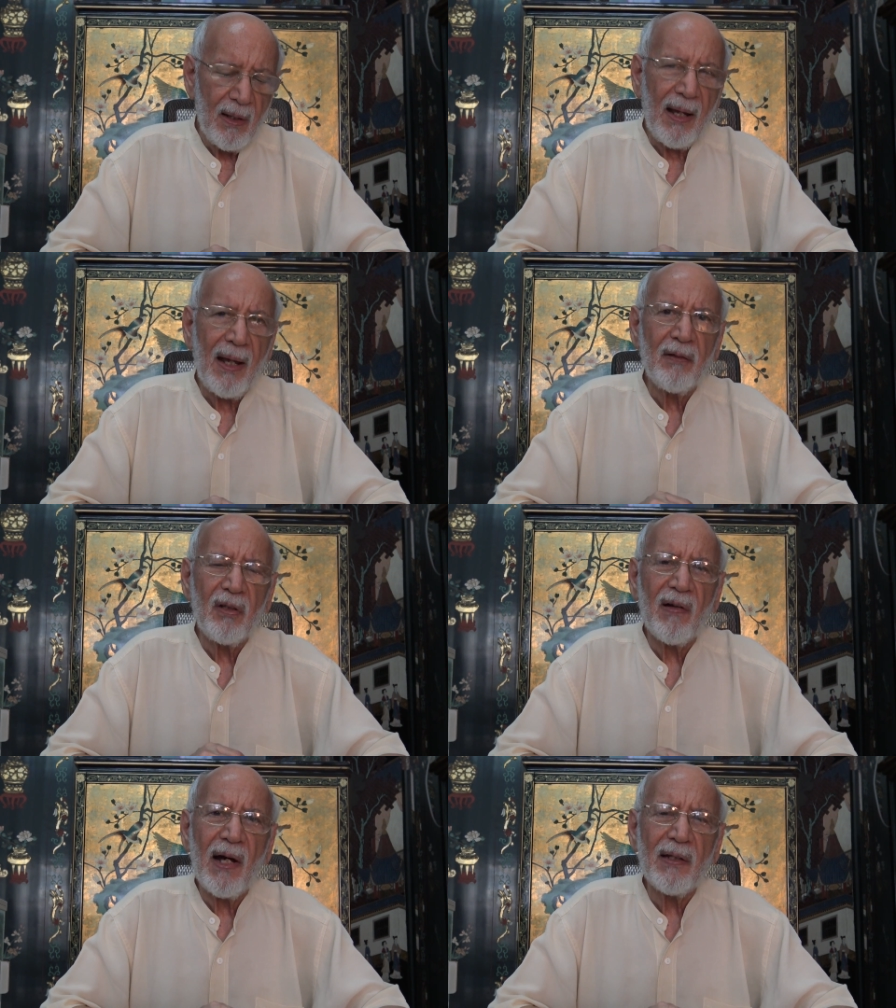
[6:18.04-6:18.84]
And
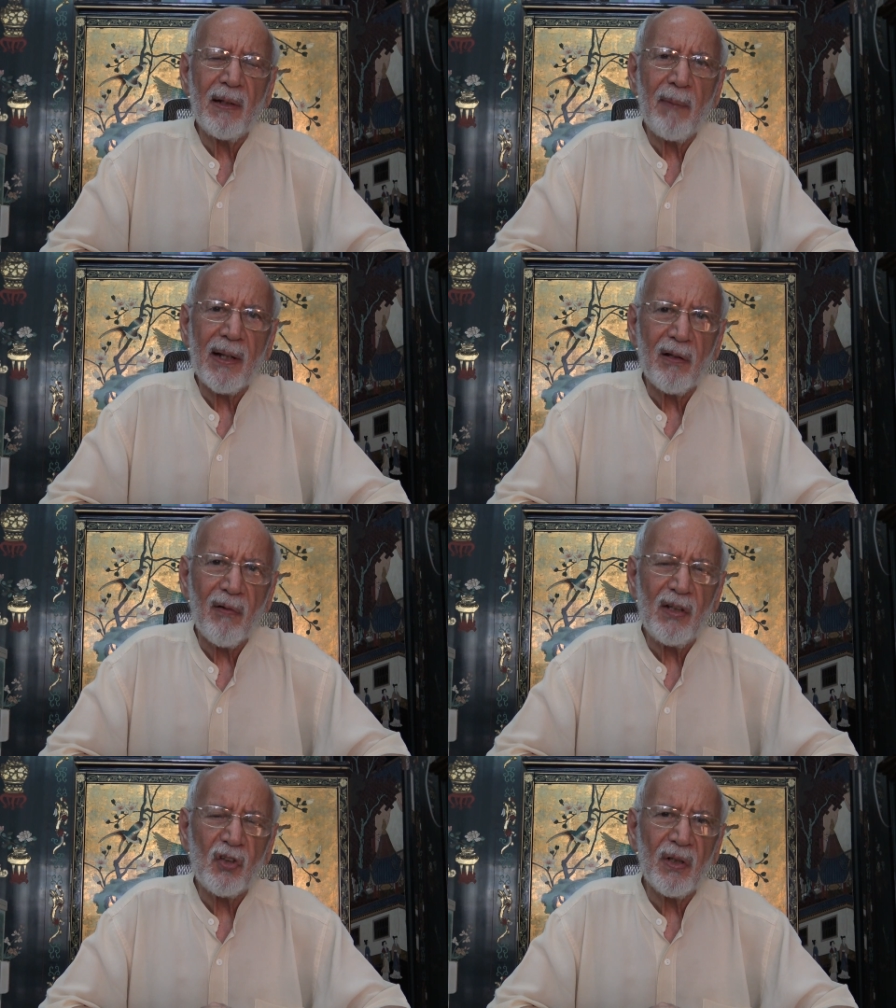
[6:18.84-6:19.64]
regarding
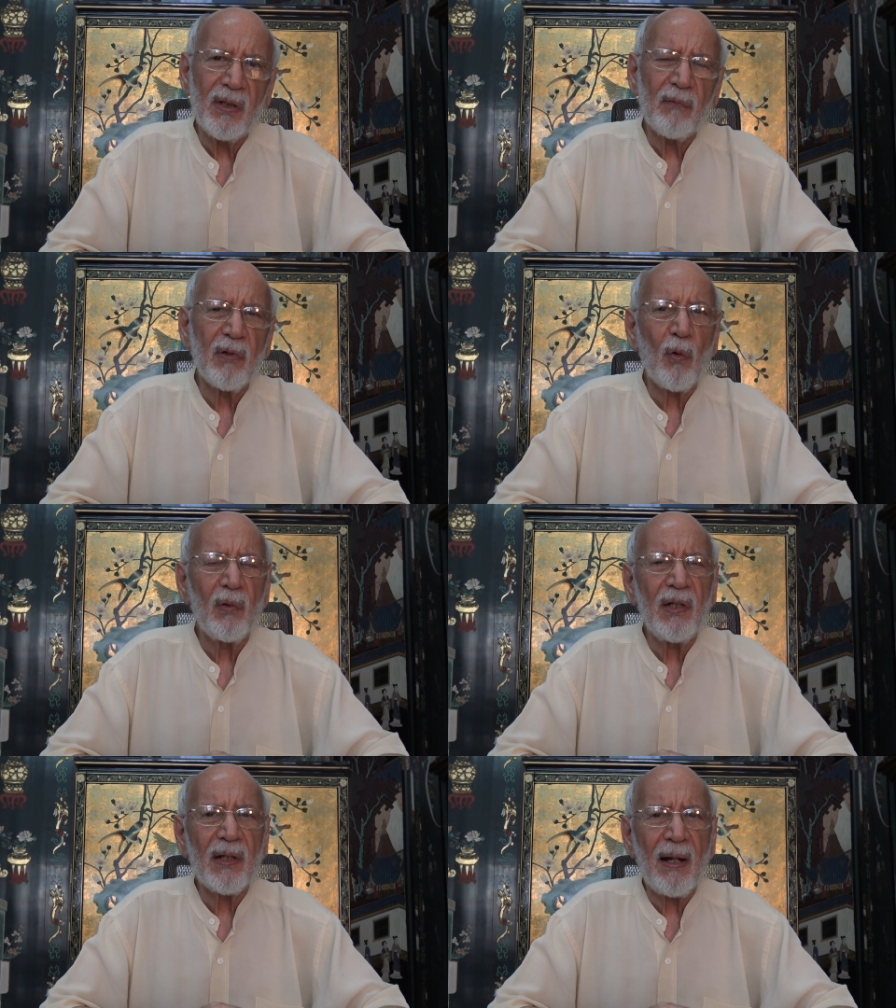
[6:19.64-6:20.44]
migration, it will
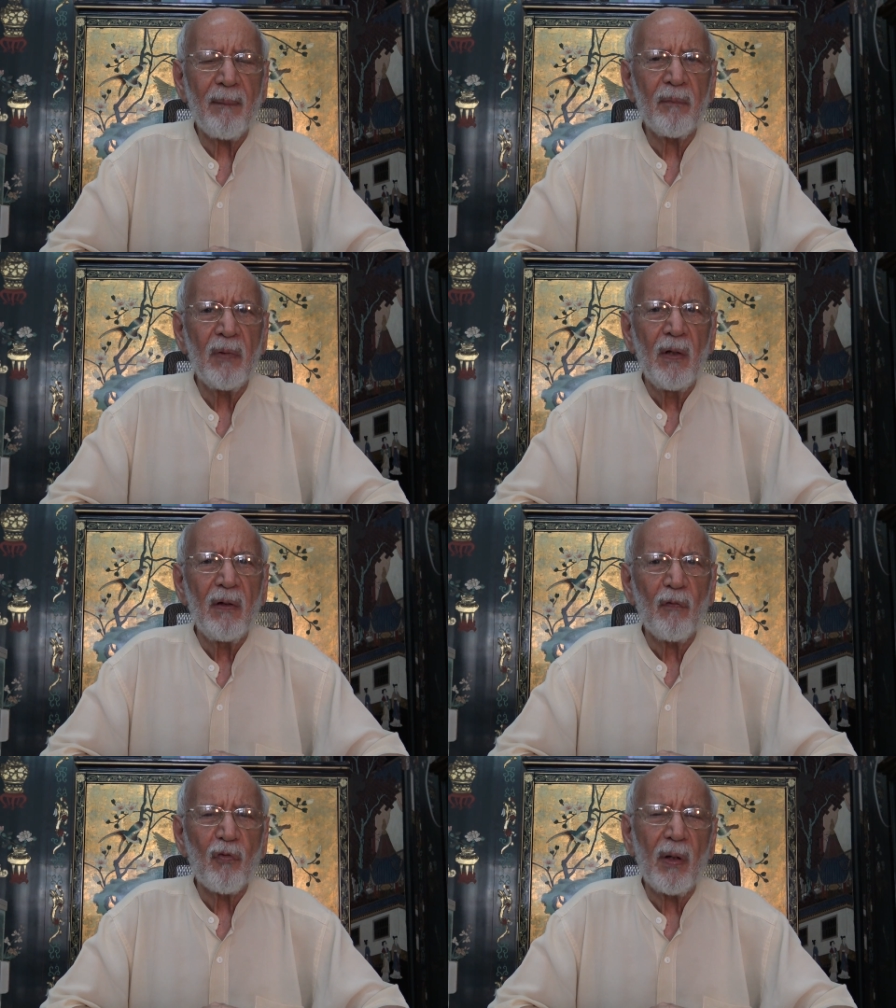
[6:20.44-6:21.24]
only come
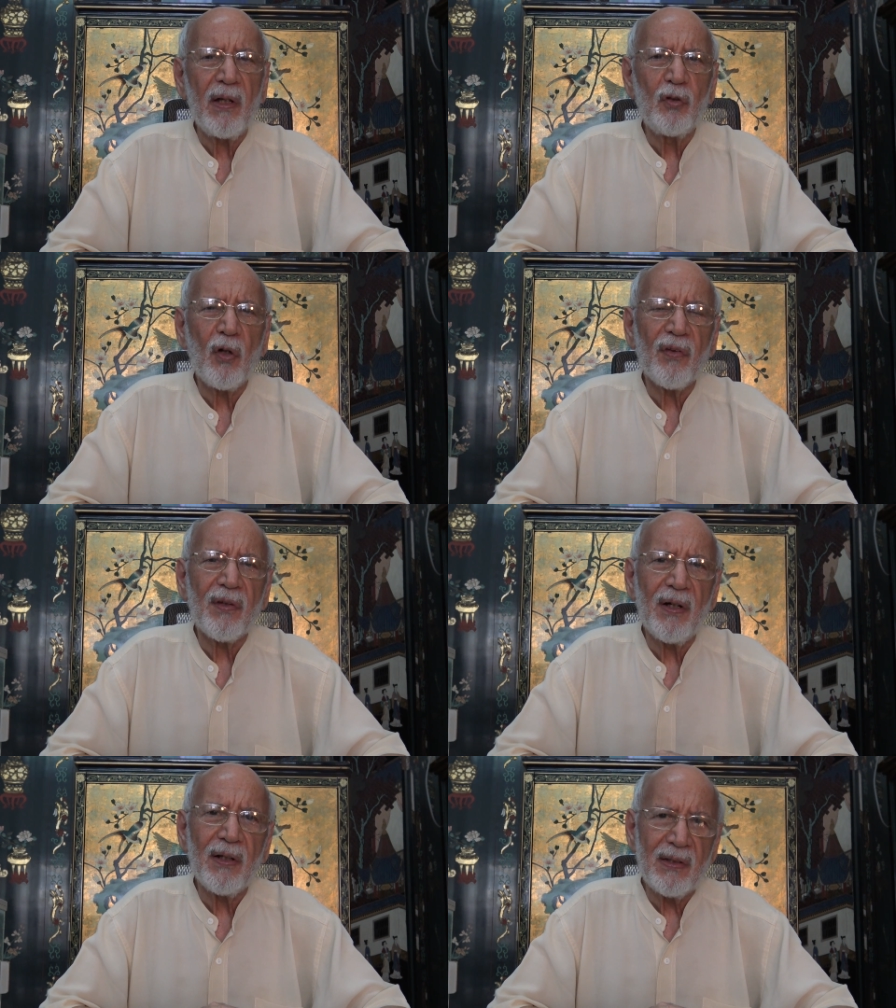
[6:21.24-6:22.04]
in your
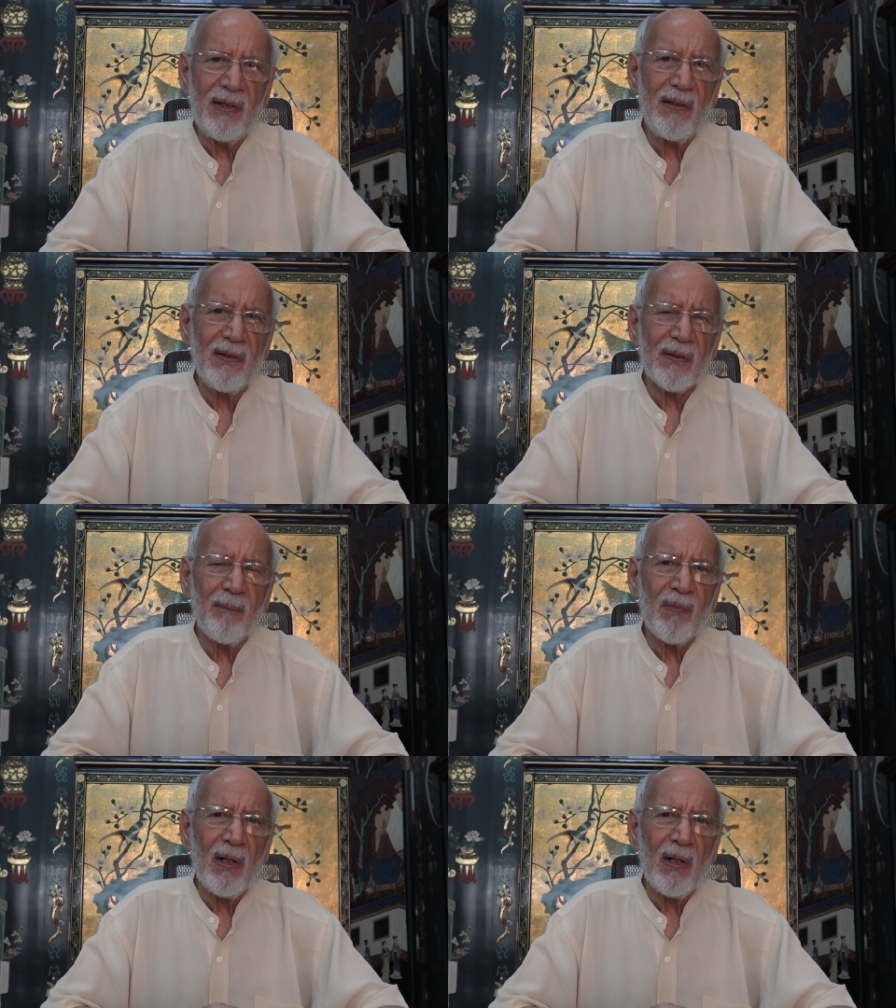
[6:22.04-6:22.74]
30s.